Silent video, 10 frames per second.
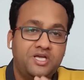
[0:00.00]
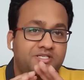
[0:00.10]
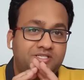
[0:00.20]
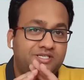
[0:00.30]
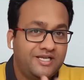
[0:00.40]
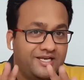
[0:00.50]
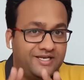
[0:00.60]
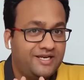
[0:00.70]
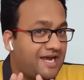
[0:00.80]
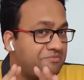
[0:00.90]

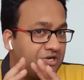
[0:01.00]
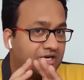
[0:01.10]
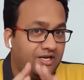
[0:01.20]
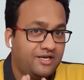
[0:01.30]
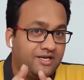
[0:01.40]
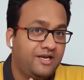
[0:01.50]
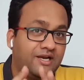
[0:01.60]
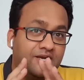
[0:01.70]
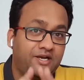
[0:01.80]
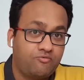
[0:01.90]
really, it can be really,
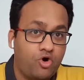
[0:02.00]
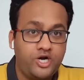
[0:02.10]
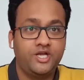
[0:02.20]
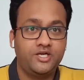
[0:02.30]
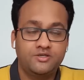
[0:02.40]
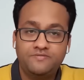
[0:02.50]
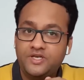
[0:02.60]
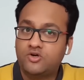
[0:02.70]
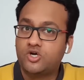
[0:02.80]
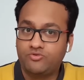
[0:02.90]
really rewarding
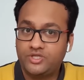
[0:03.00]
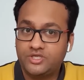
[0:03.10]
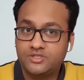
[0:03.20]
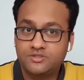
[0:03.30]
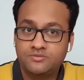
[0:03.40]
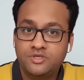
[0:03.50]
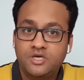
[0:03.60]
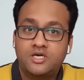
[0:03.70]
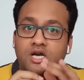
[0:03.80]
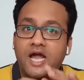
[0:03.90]
when you are doing this.
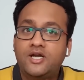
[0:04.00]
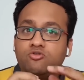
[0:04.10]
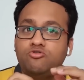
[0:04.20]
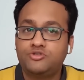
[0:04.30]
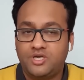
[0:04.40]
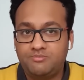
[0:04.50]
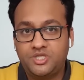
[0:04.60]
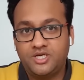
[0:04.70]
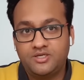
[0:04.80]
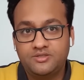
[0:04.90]
Try to do
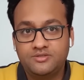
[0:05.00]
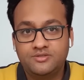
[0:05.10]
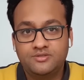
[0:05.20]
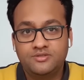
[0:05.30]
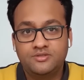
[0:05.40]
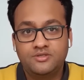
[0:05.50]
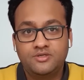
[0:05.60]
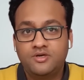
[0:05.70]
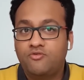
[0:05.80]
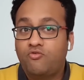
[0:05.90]
something
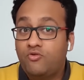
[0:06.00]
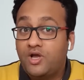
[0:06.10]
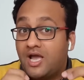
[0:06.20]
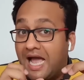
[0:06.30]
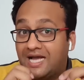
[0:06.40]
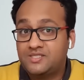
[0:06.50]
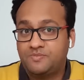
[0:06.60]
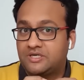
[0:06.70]
as